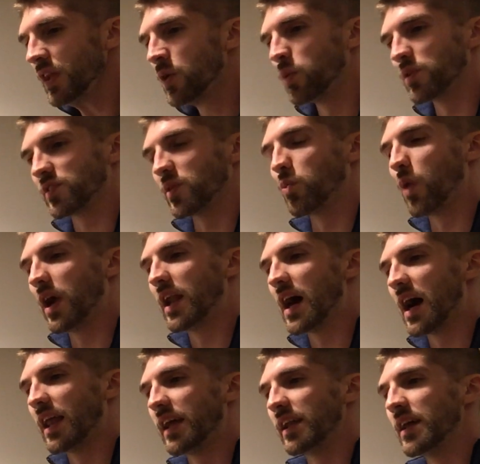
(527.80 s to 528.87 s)
with some weight
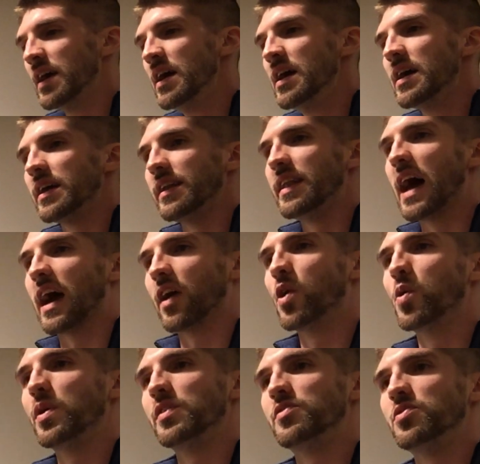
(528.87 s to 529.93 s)
on it, not
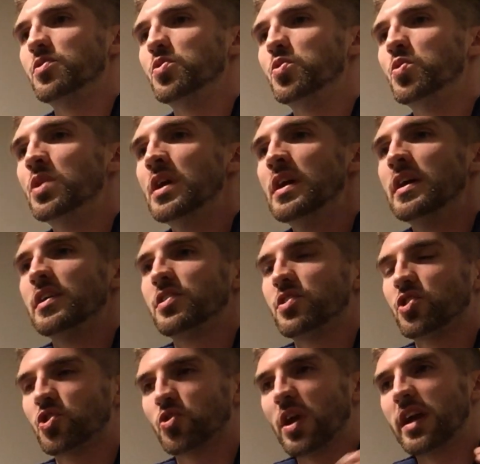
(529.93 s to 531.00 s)
going to
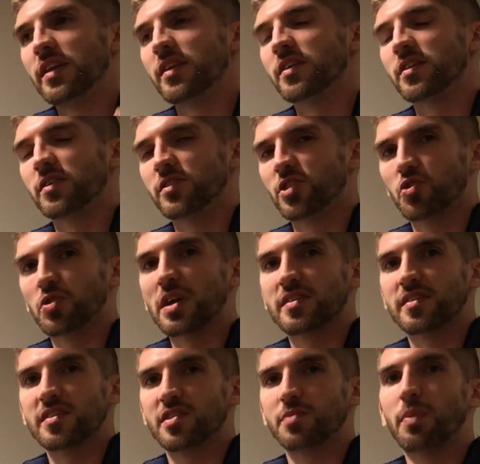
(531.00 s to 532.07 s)
strain or stress
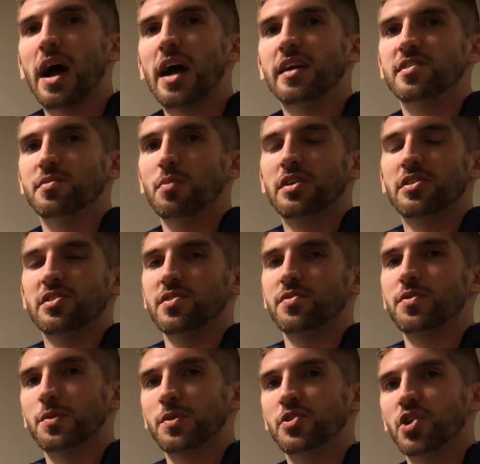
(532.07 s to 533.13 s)
the spine as much as if
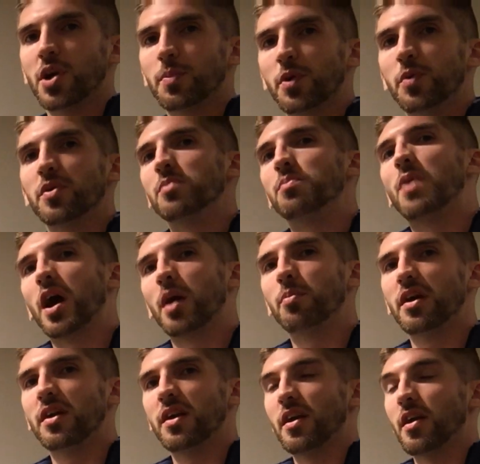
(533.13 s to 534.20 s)
we were jumping with a
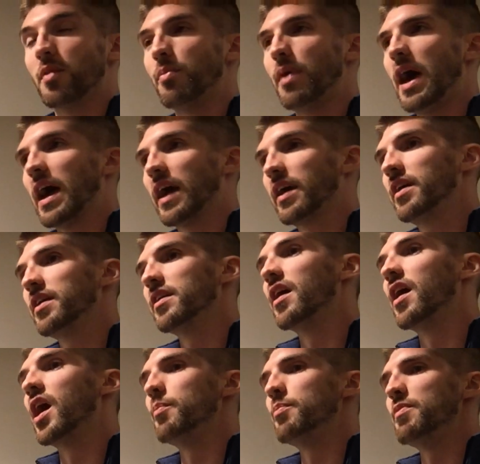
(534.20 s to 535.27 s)
barbell on our back.
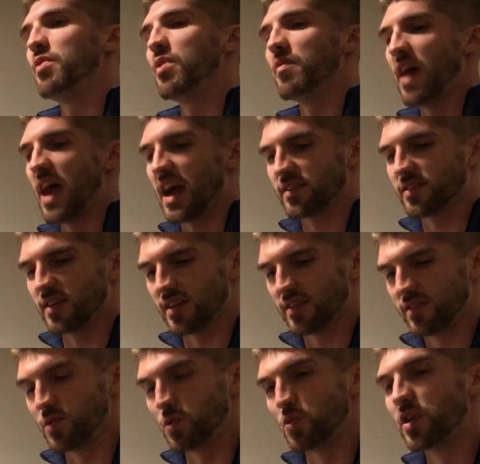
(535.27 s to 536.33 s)
If you have access
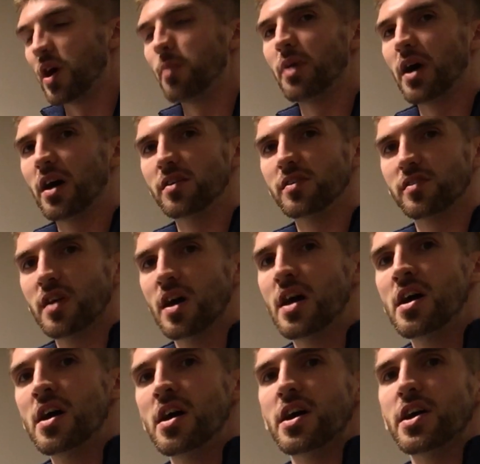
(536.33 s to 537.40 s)
to dumbbells,
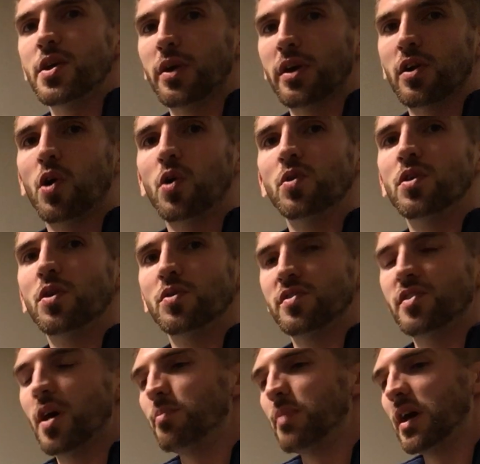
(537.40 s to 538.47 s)
you can hold those
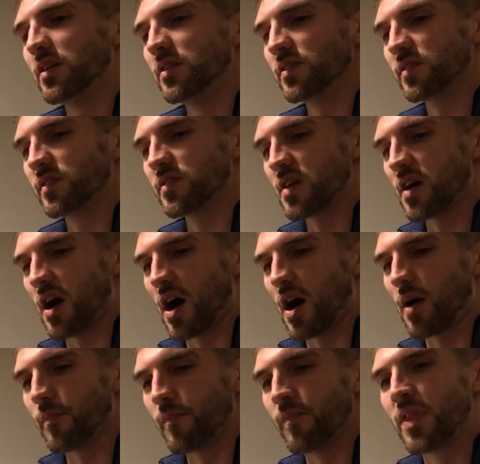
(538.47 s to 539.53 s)
dumbbells
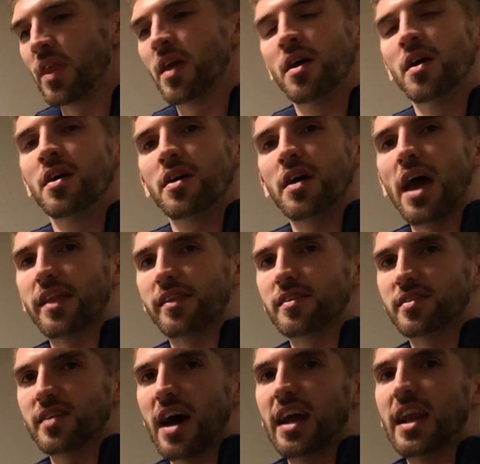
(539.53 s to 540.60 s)
at the
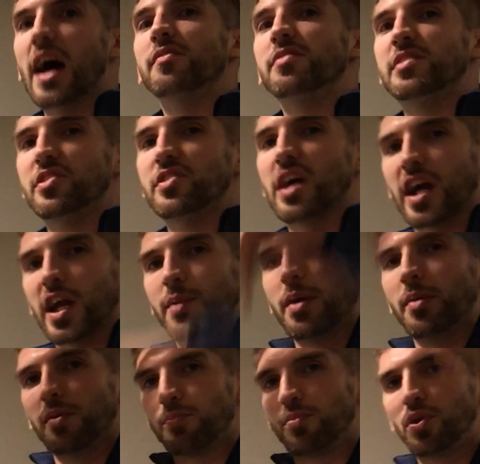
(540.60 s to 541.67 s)
side. Obviously, you're not going to be
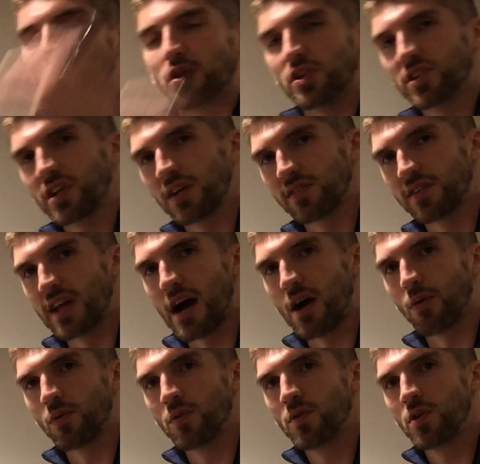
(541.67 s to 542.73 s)
able to pull yourselves
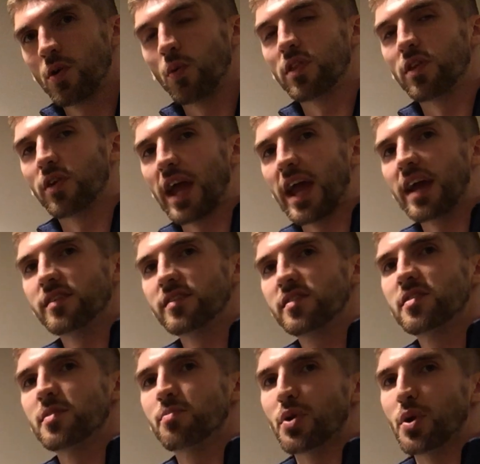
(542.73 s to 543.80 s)
down with your
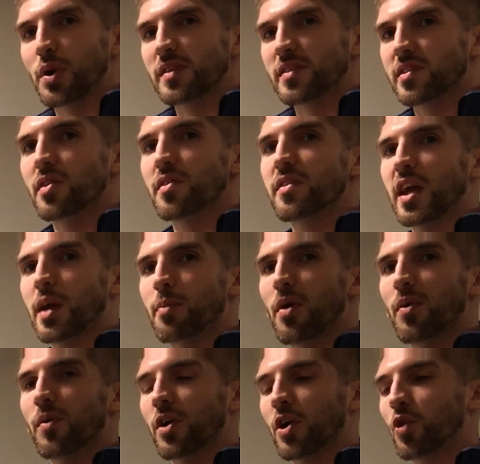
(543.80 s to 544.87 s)
hands, but you can still think
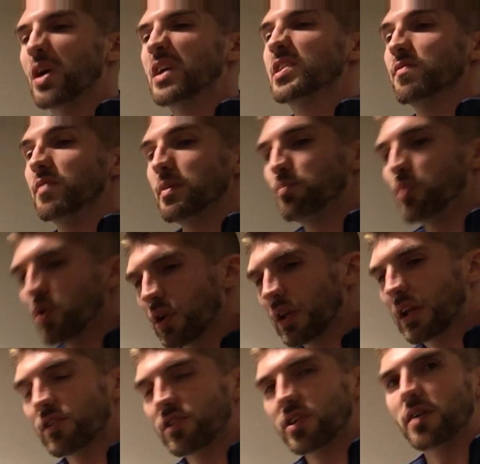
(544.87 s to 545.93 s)
about aggressively pulling
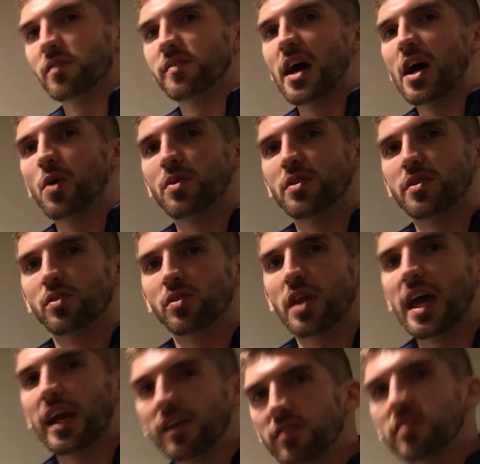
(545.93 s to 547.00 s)
yourself down with your
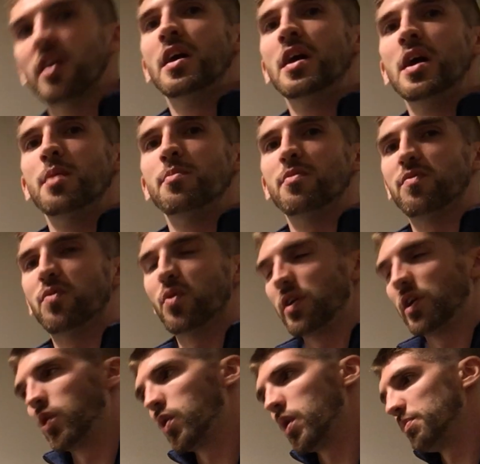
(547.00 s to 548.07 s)
legs before
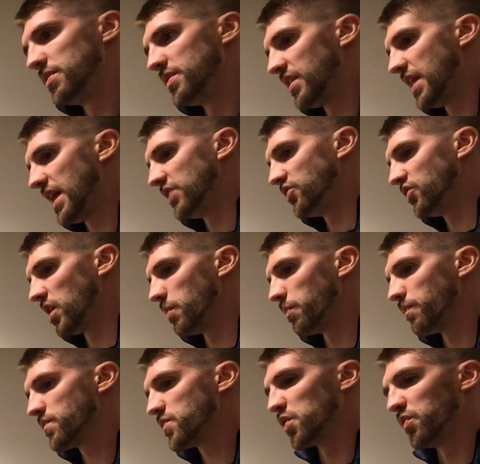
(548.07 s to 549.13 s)
you go up into that jump.
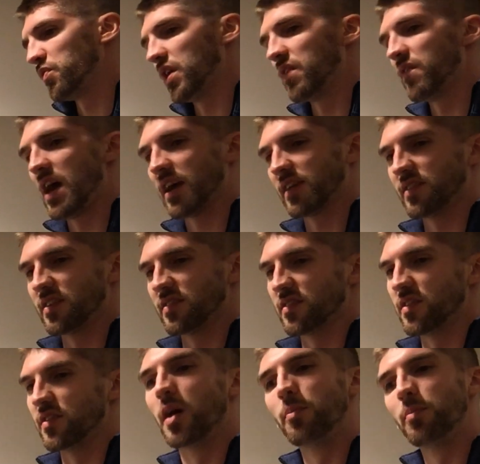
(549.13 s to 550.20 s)
So if you have access to
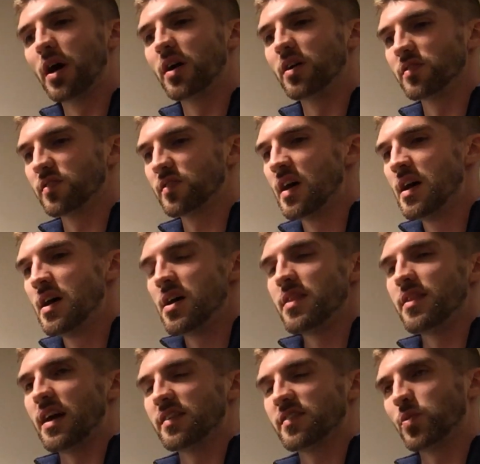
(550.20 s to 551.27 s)
dumbbells,
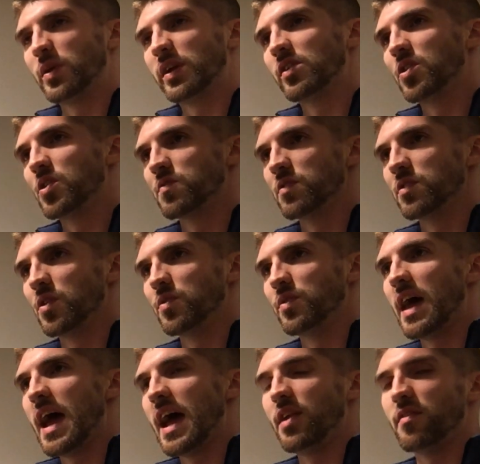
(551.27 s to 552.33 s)
that's how we can overload
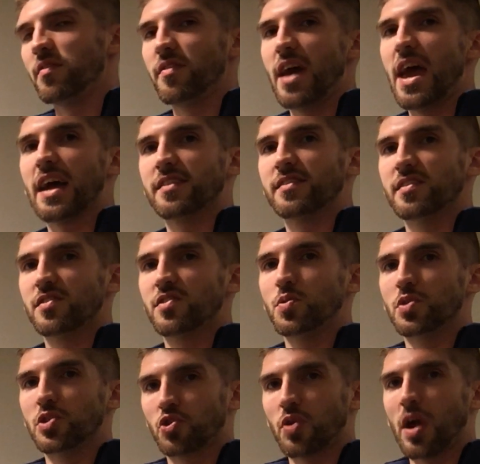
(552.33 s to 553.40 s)
that. You have access to
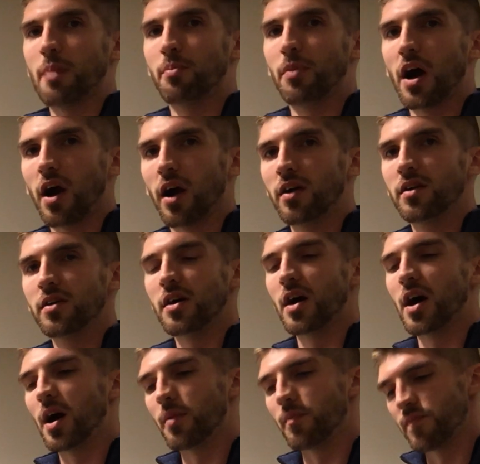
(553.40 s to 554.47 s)
a trap bar,
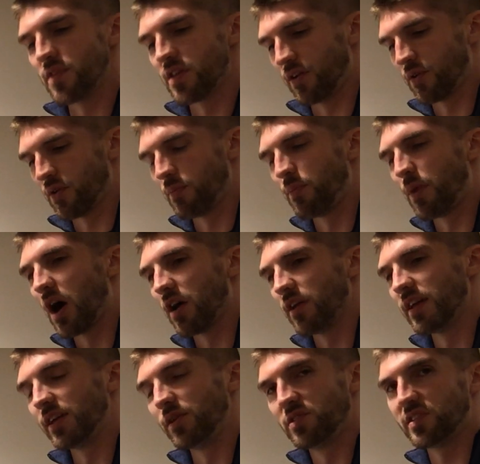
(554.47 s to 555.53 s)
the bar
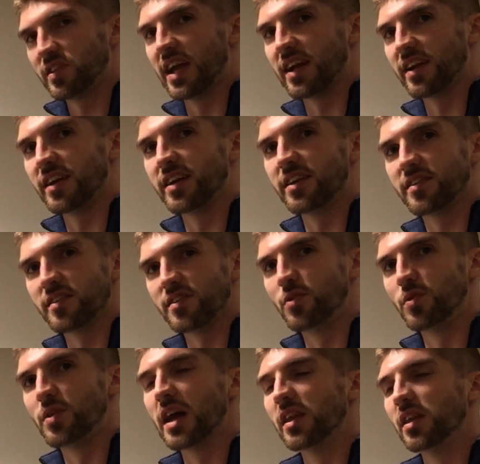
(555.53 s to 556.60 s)
that you stand in to do
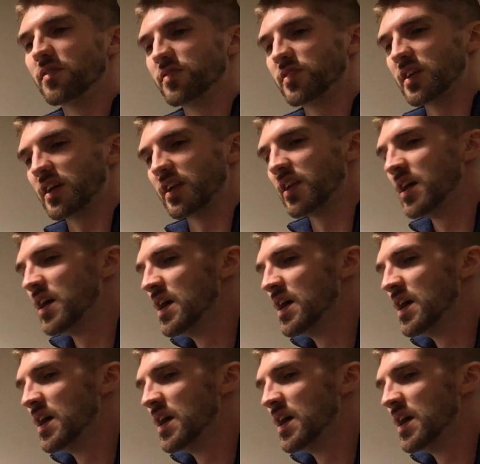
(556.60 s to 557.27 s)
deadlifts in.